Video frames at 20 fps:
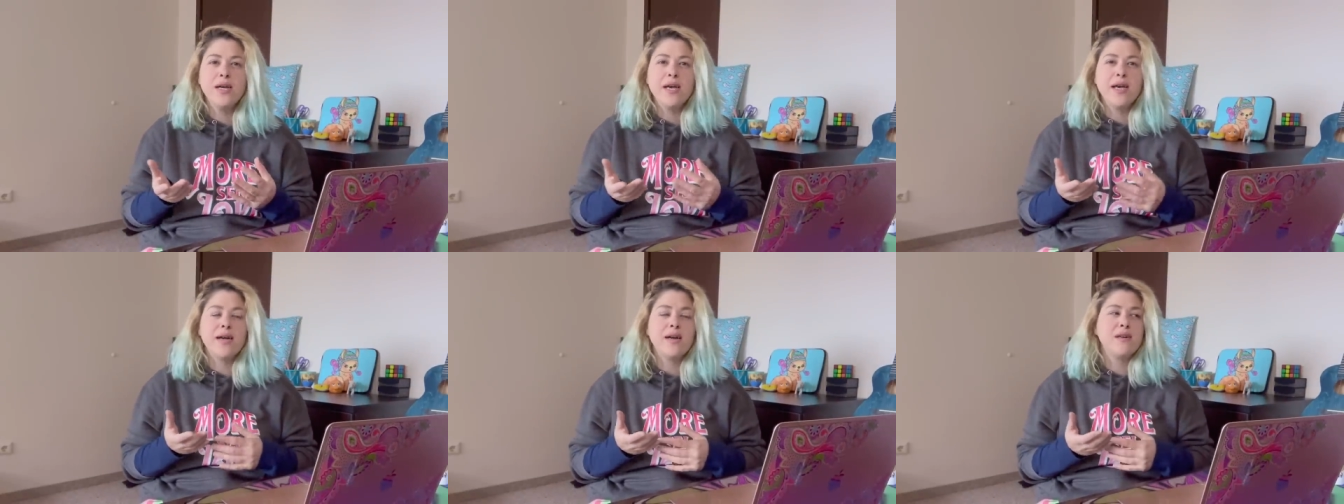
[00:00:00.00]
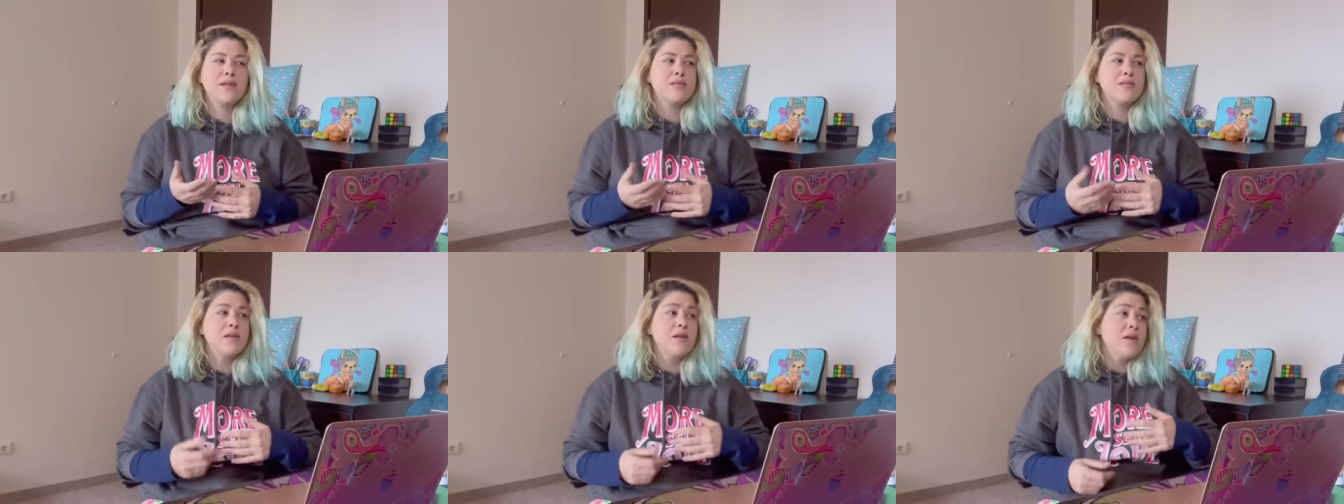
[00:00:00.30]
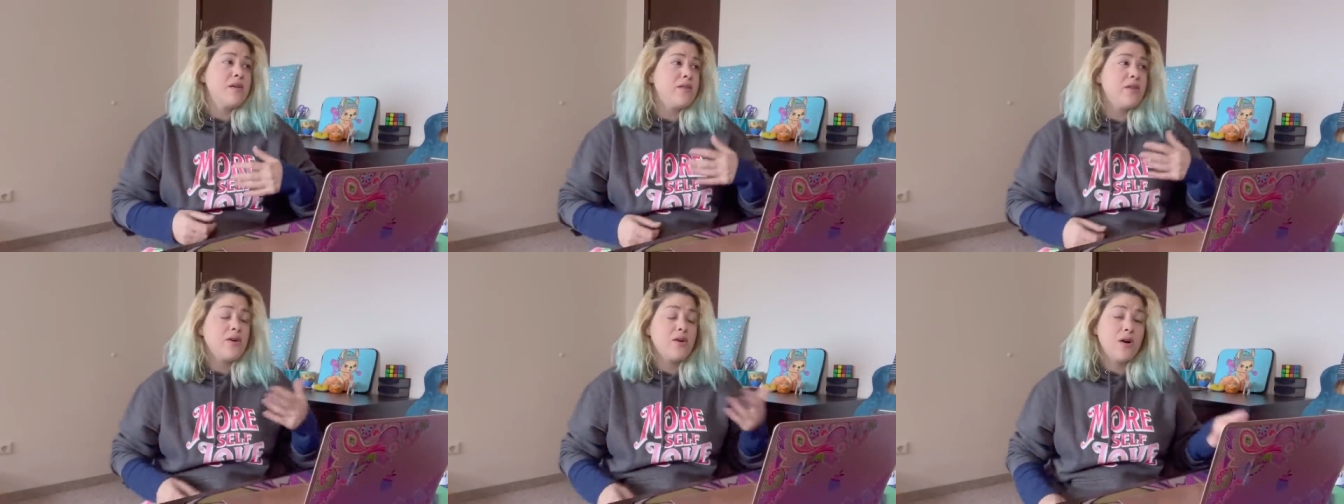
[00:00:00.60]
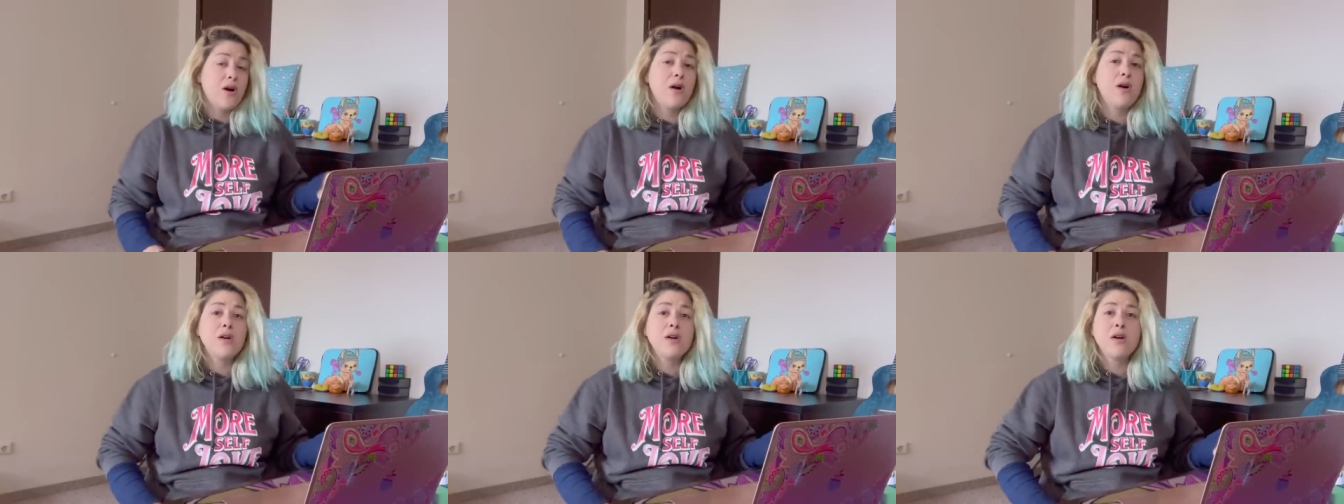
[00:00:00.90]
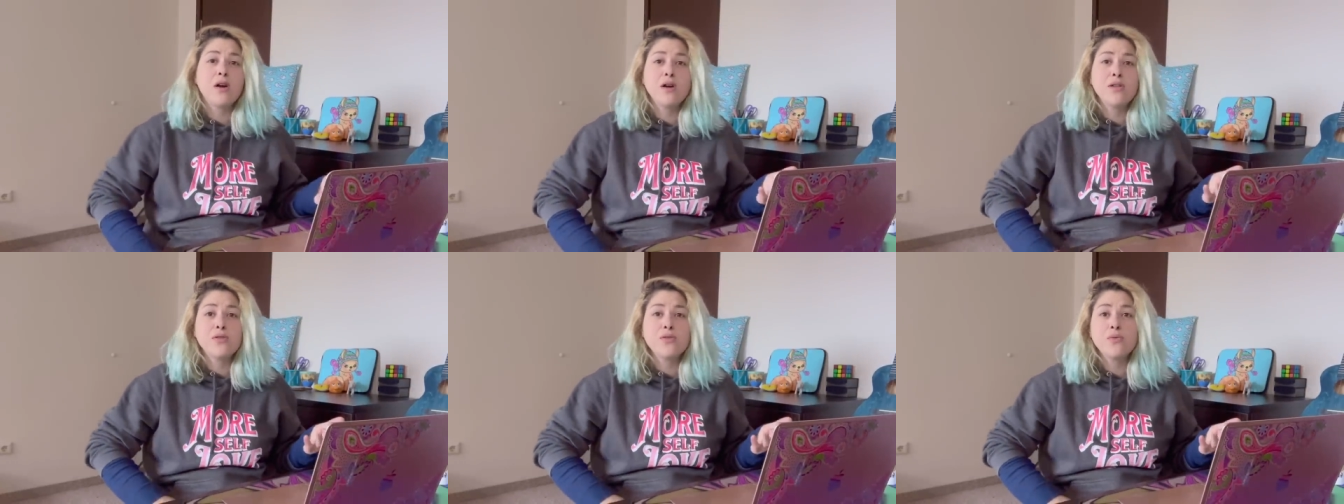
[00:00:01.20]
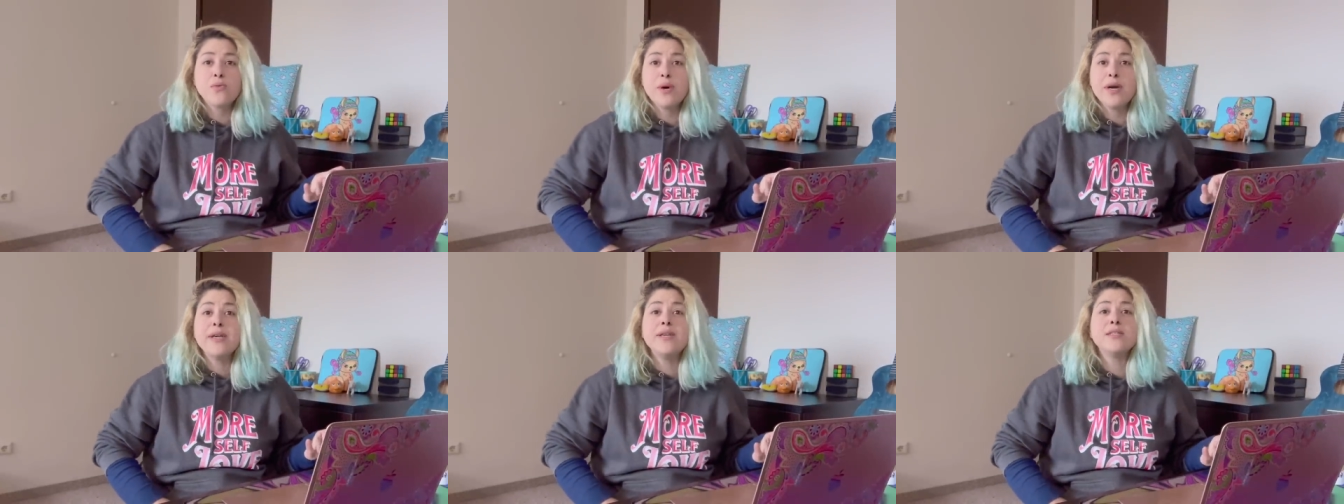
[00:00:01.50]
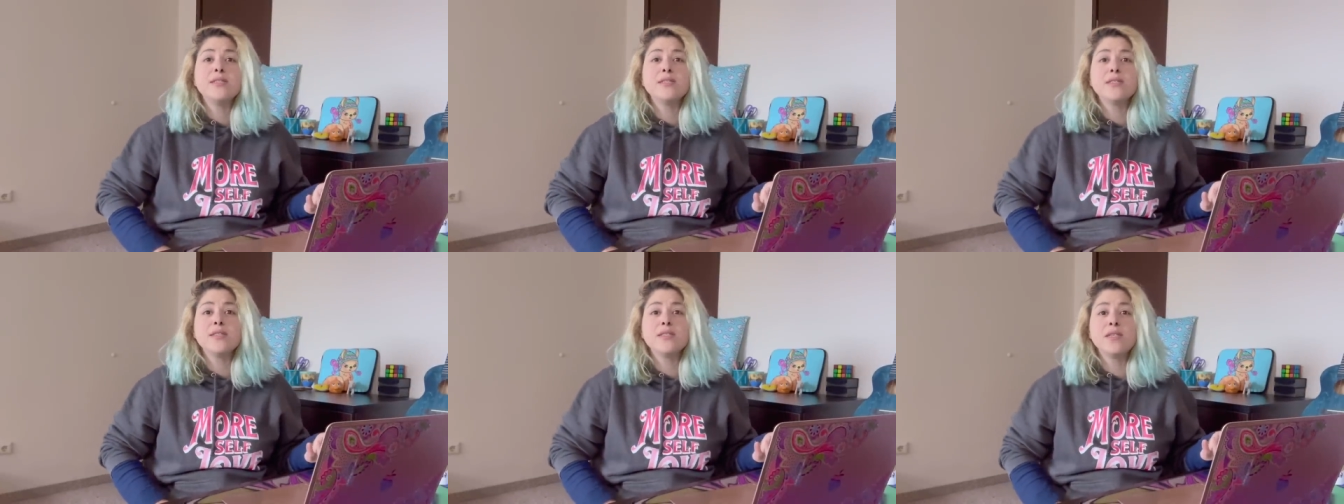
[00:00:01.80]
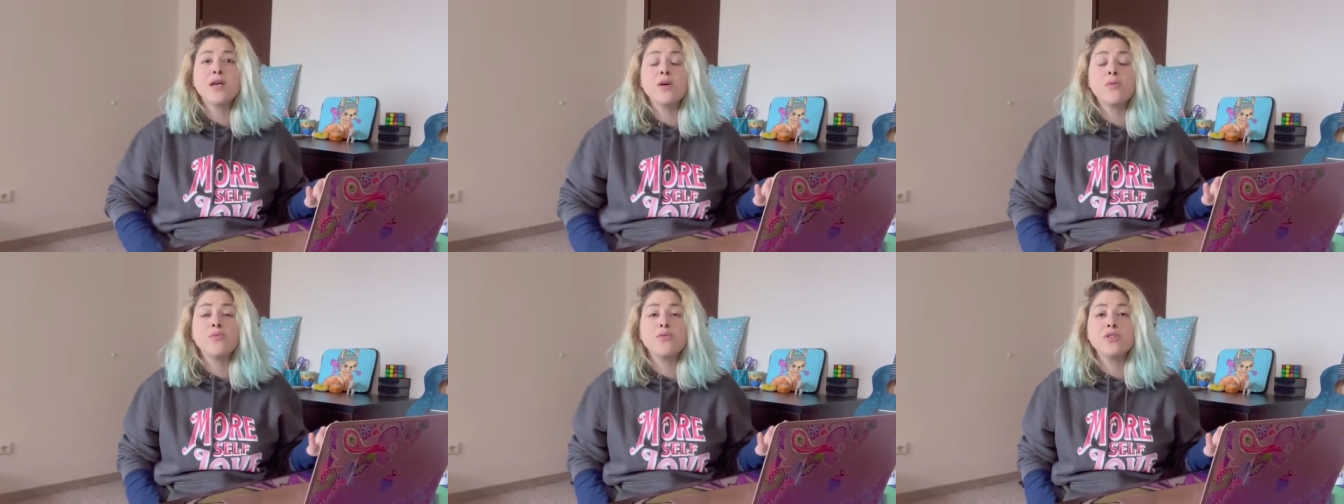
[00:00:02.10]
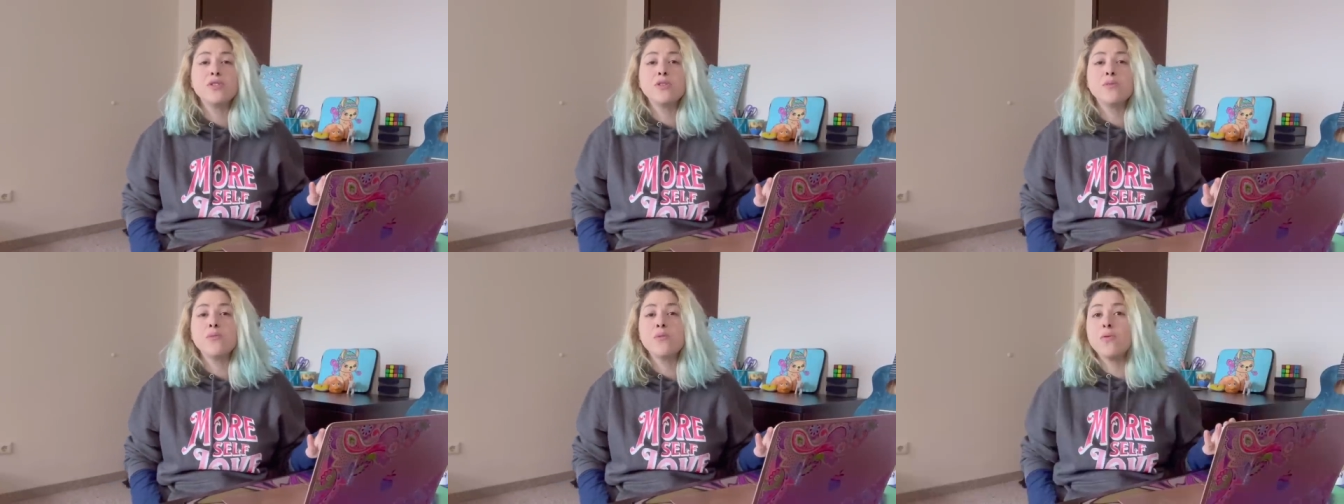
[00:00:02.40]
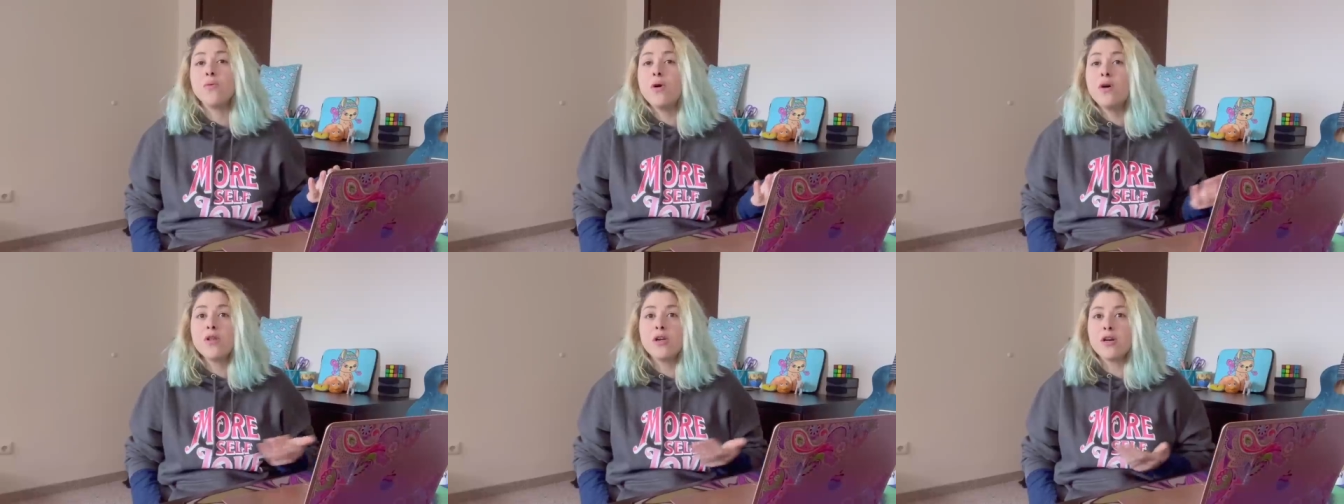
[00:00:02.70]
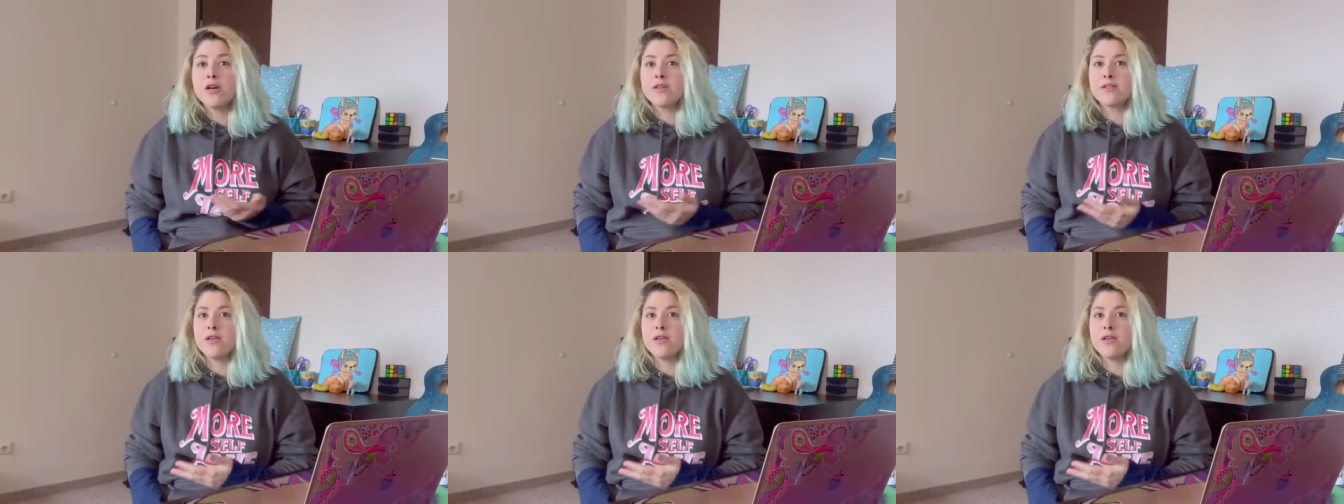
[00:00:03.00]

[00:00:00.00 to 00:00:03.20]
And there are other ways to sell printable wall art.